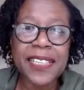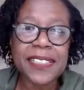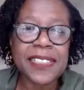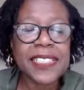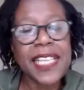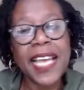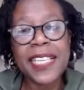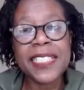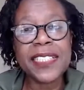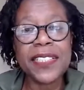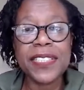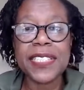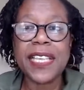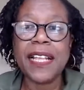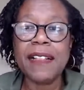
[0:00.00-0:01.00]
just ask
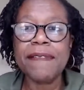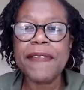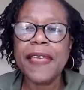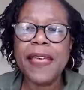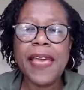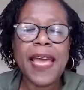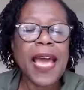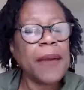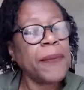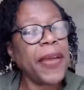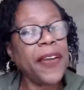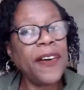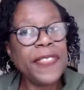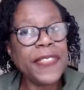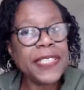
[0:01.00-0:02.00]
yourself, am I
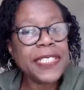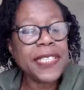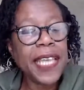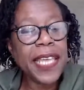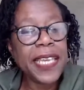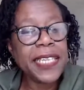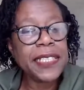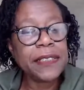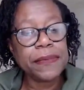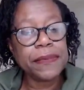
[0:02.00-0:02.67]
on the stage?